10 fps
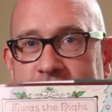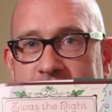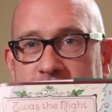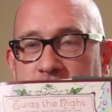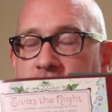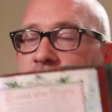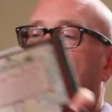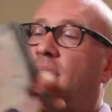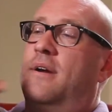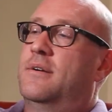the part
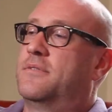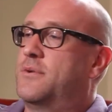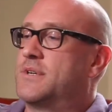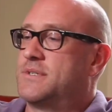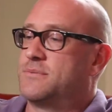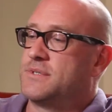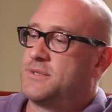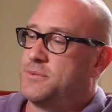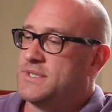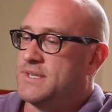there, and of course
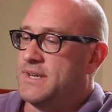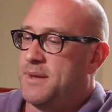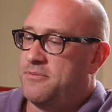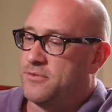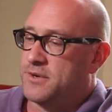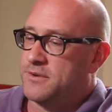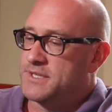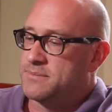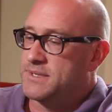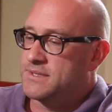"'Twas the night before
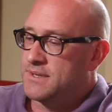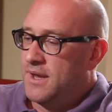Christmas,